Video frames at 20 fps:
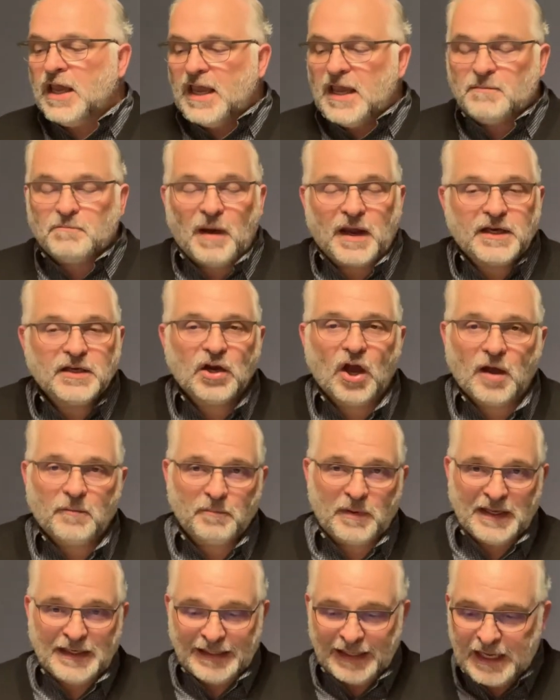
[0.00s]
It might
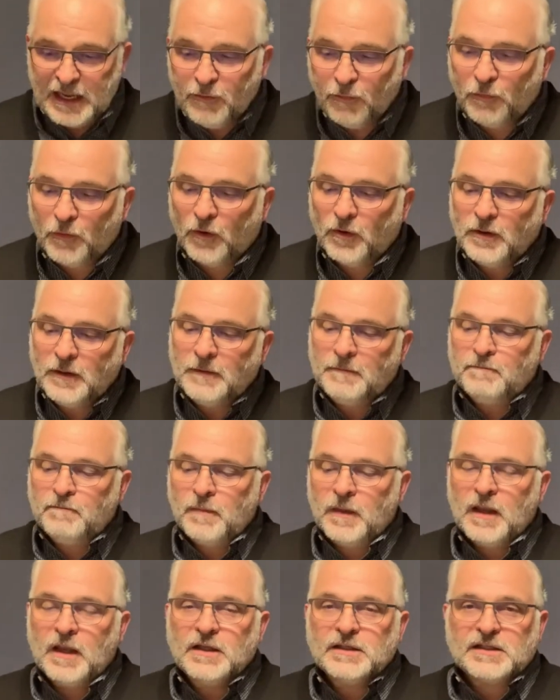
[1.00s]
not be lethal,
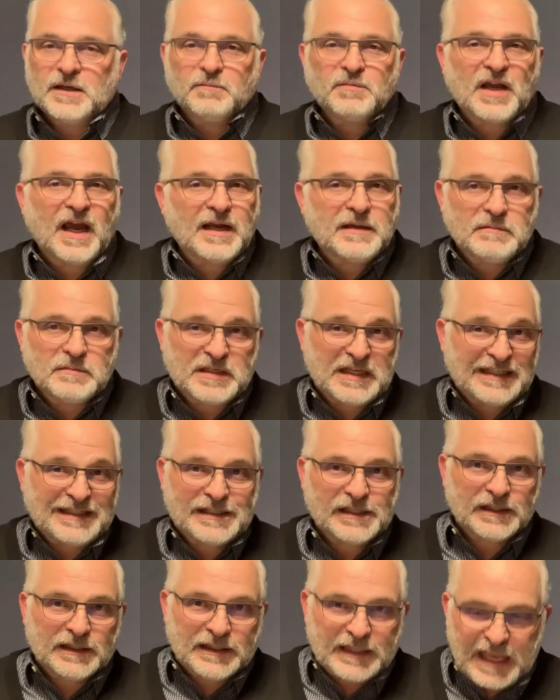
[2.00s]
sometimes
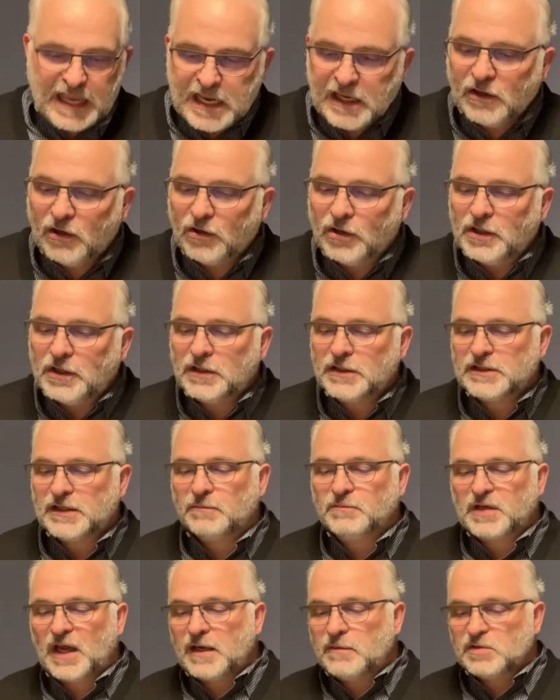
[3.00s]
it's legal,
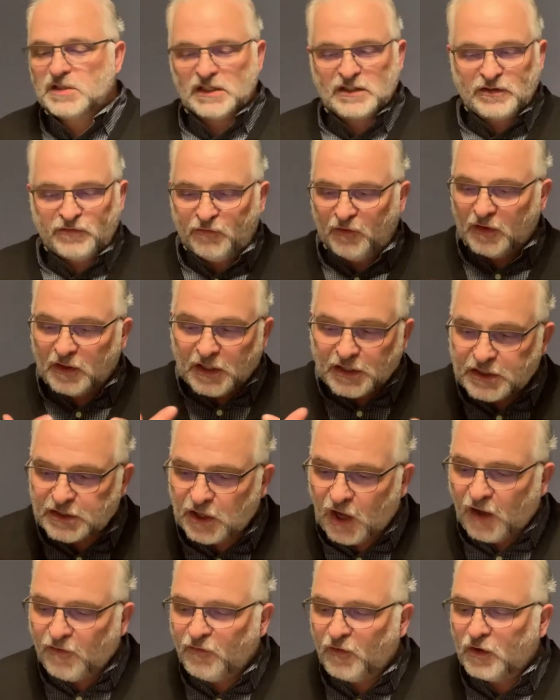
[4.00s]
sometimes it's
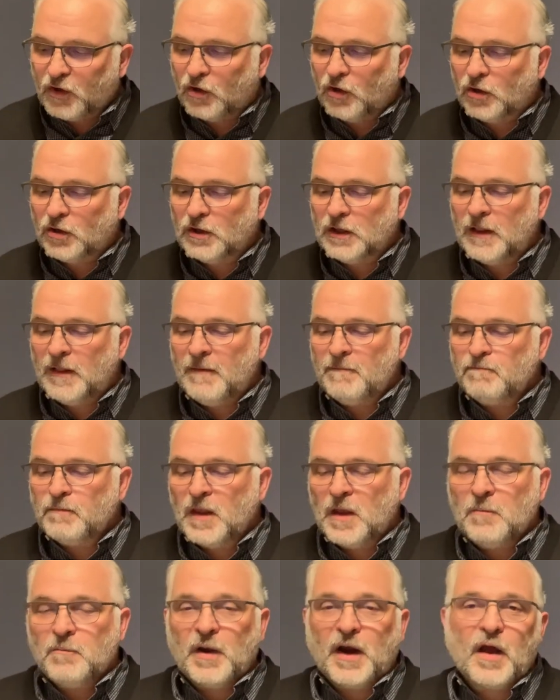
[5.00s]
philosophical,
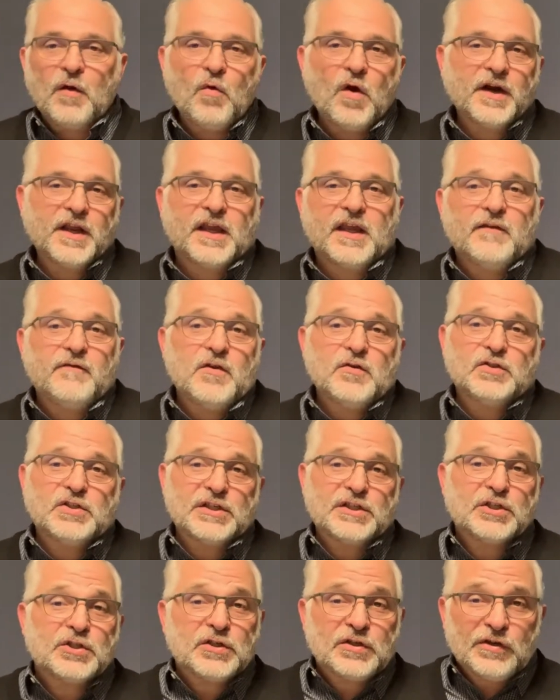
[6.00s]
but I want to give you
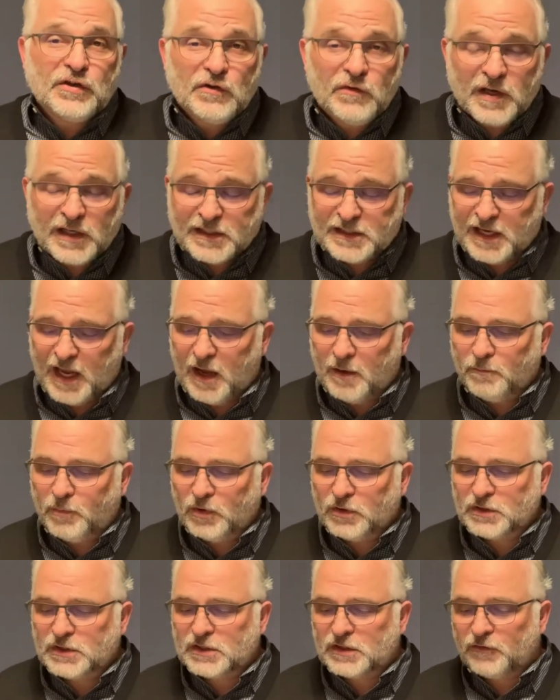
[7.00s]
just two
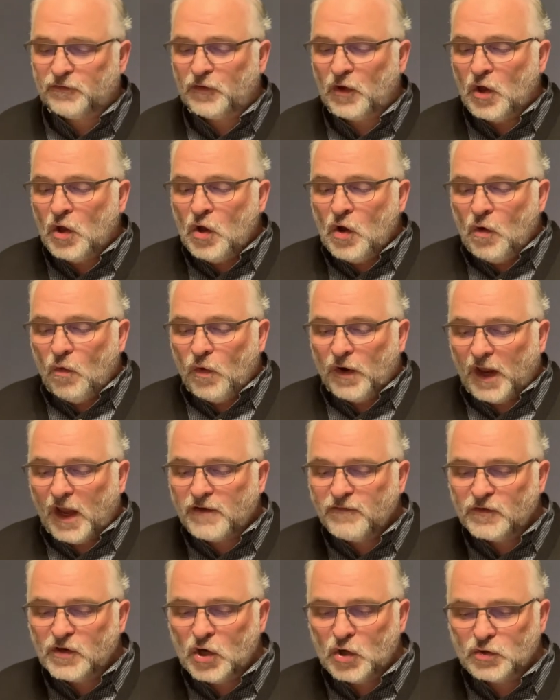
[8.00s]
examples of what
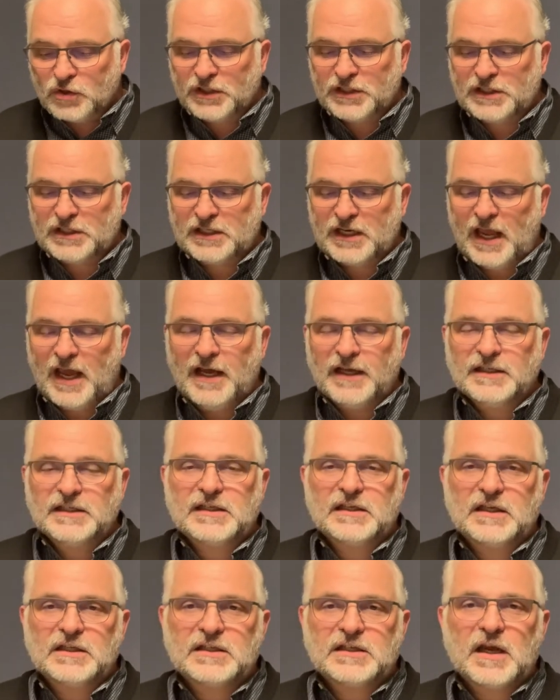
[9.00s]
I've noticed
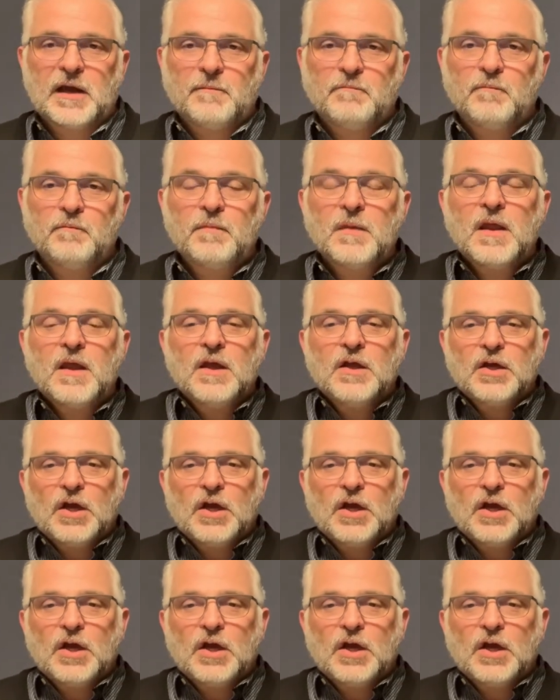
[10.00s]
as some